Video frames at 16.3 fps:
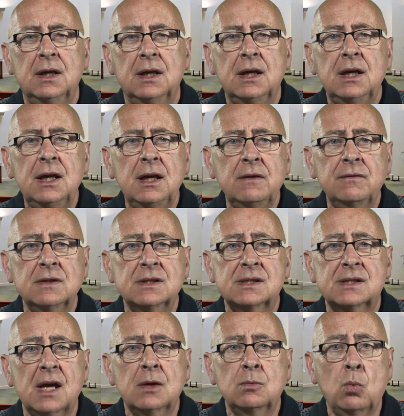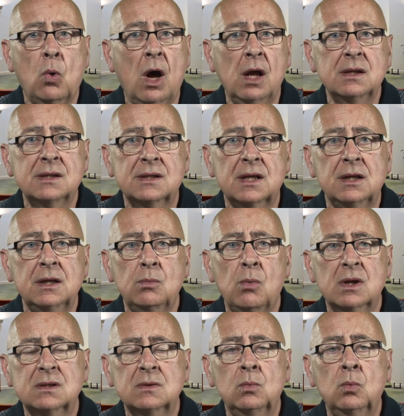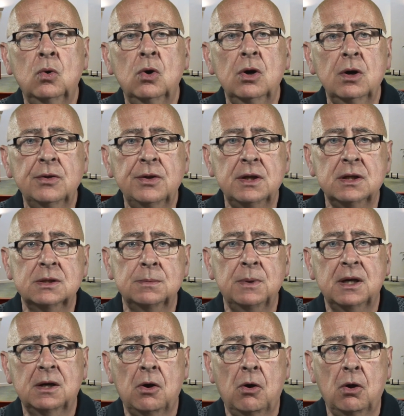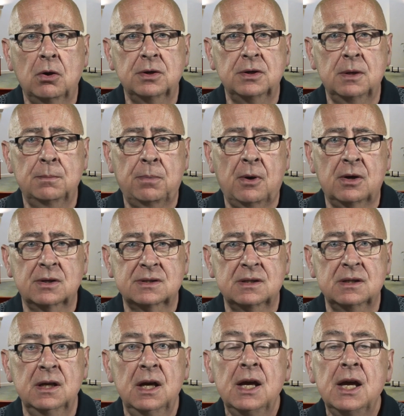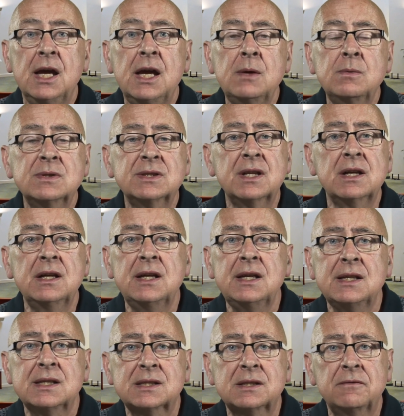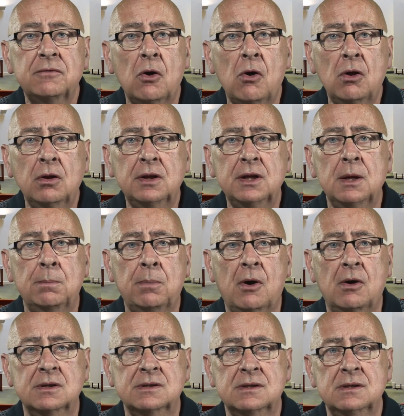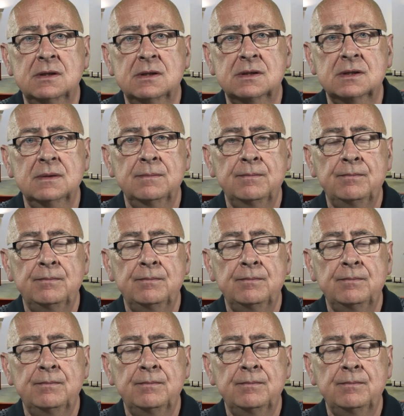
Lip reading: He even said once that he wasn't worthy to be called an apostle. He was the least of all the apostles.